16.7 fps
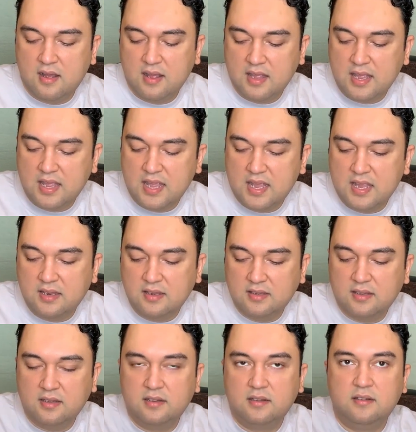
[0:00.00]

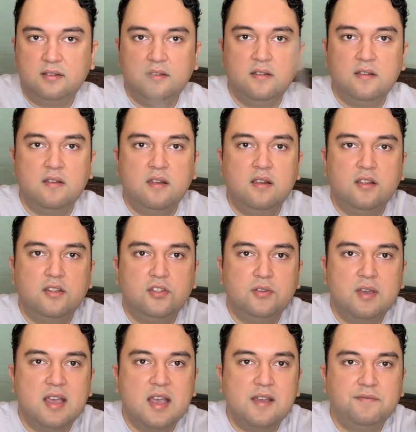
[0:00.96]
And
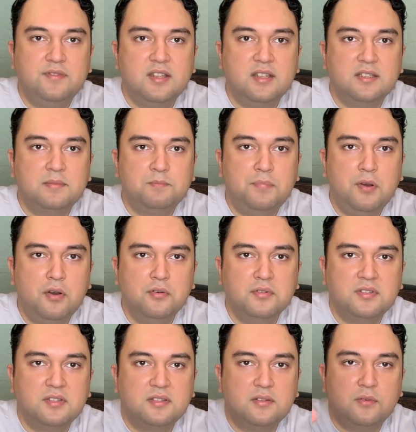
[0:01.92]
you have this
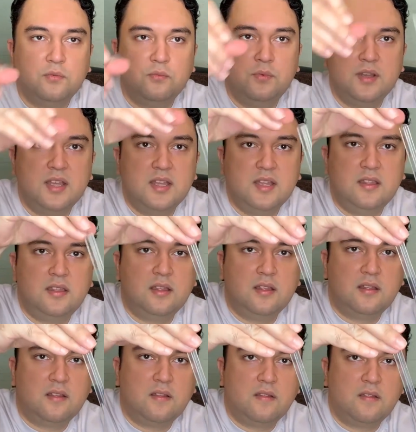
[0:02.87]
post with
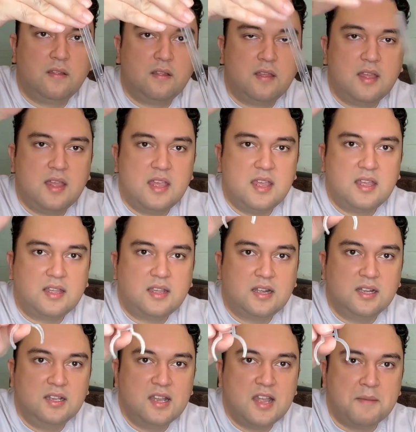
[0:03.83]
a
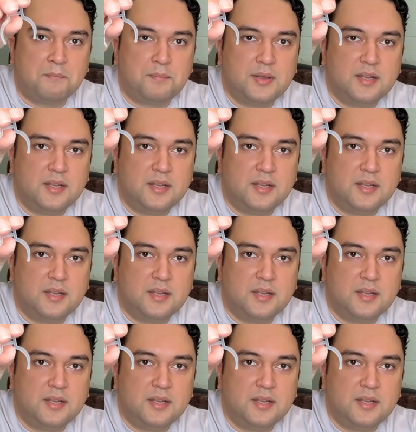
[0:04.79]
clip